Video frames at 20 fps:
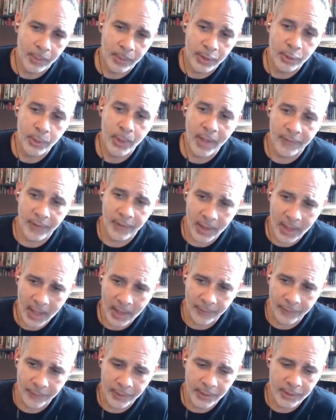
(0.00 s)
We do have a
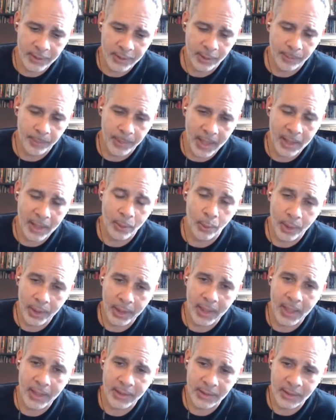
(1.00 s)
conference, a Black
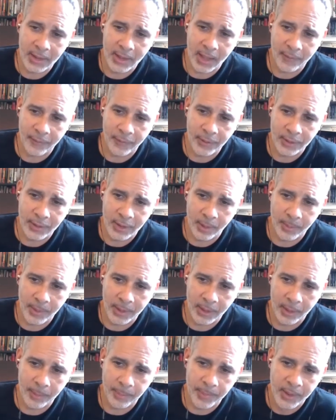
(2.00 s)
Organizing Conference coming
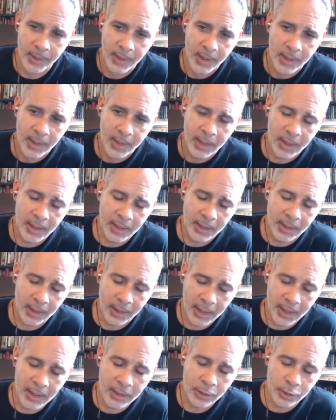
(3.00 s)
up in
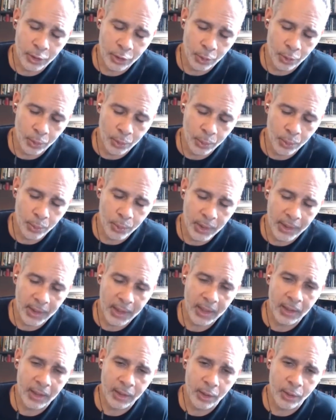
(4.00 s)
late June, and they
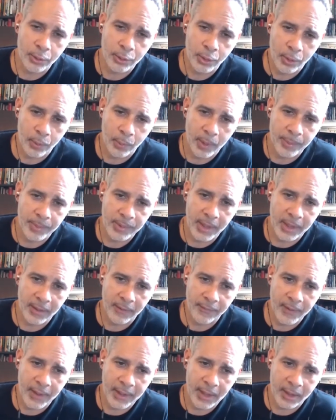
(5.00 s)
can go to the website and
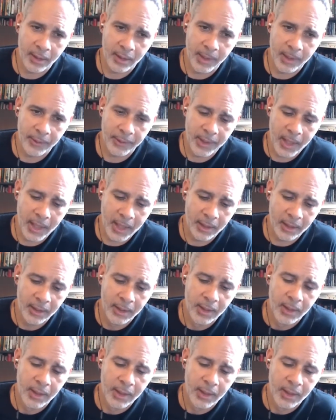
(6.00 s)
find out about that.